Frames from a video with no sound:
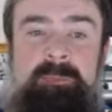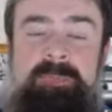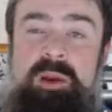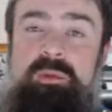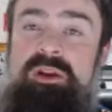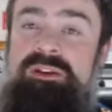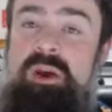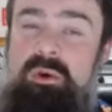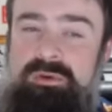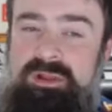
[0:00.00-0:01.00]
There were a
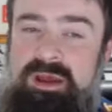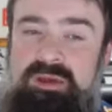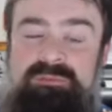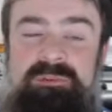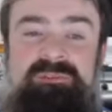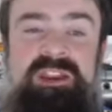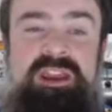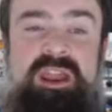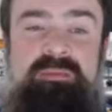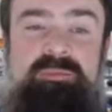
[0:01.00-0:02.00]
total of
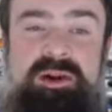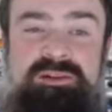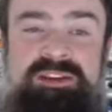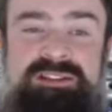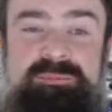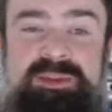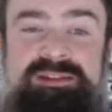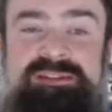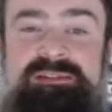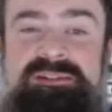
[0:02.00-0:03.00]
59
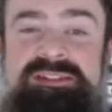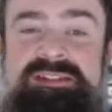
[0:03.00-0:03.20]
participants who had